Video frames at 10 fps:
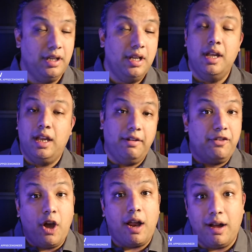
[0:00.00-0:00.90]
If
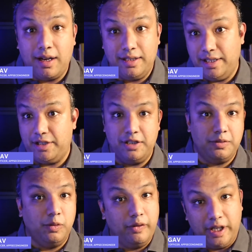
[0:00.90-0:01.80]
your organization is
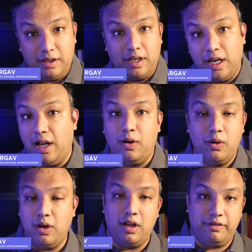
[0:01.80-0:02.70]
moving to the cloud,
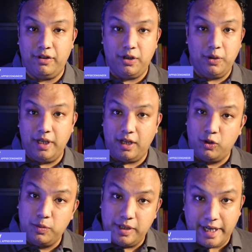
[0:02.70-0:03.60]
or if you're doing a
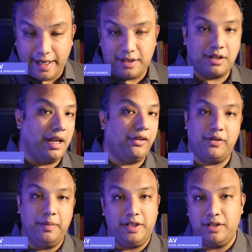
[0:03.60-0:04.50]
Kubernetes
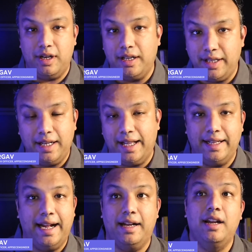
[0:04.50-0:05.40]
transformation or anything like that,
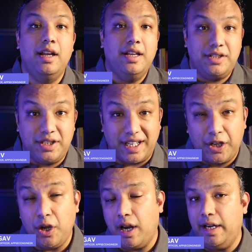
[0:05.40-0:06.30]

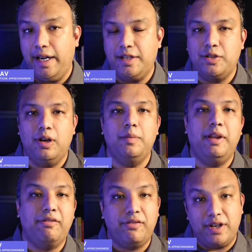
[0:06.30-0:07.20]
security is going to be
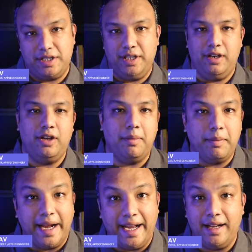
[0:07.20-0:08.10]
first thing on your
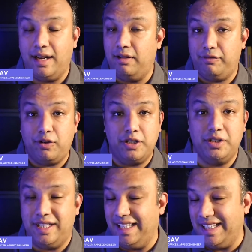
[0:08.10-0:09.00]
mind. And unfortunately,
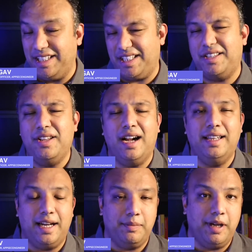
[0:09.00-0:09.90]
there's just not that
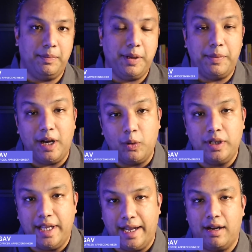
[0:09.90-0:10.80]
many people out
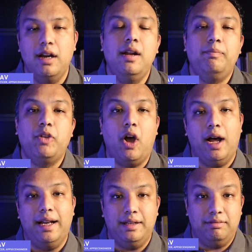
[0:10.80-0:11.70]
there
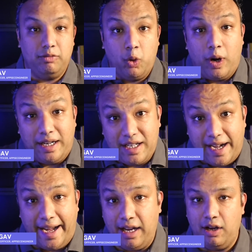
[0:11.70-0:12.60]
who are
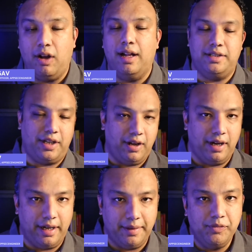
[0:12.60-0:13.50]
trained on security.
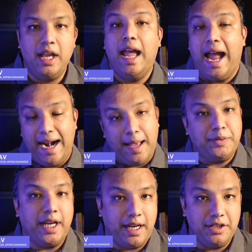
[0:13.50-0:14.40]
At AppSec
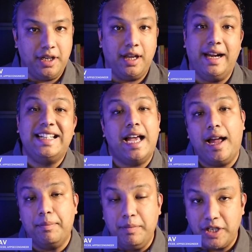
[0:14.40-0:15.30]
Engineer, it's our
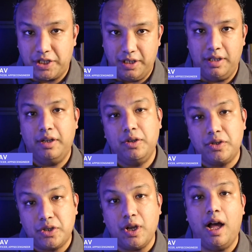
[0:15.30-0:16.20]
mission to
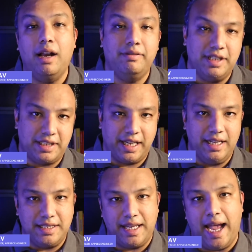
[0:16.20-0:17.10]
solve the skills
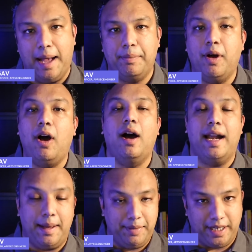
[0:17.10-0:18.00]
gap on
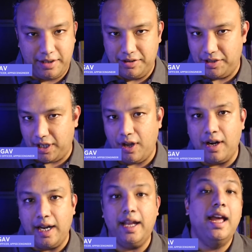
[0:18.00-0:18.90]
application
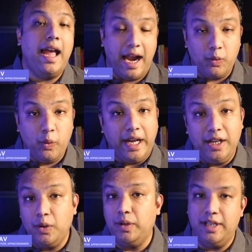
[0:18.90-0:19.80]
security. And we do
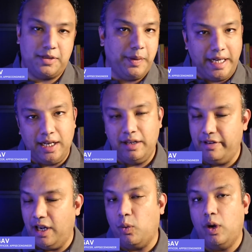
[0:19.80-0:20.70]
this by delivering a
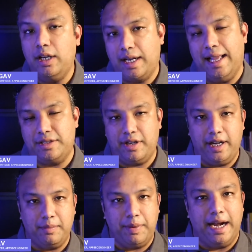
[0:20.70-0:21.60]
world-class training
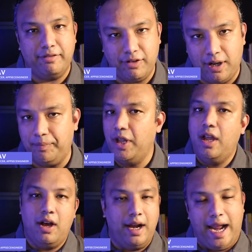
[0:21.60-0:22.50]
platform
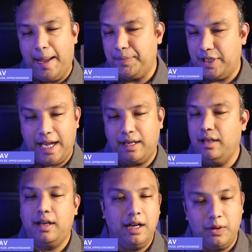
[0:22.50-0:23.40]
on AppSec,
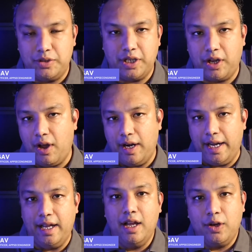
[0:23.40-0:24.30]
cloud security,
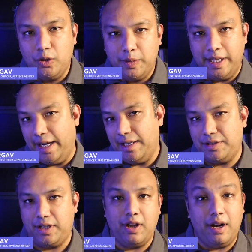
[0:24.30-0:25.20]
Kubernetes
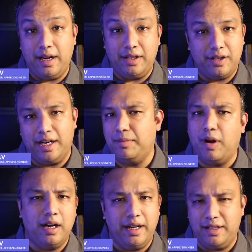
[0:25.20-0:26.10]
security, threat
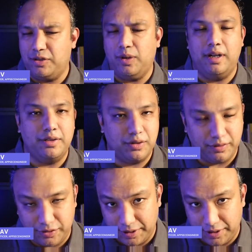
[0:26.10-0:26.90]
modeling, and so on and so forth.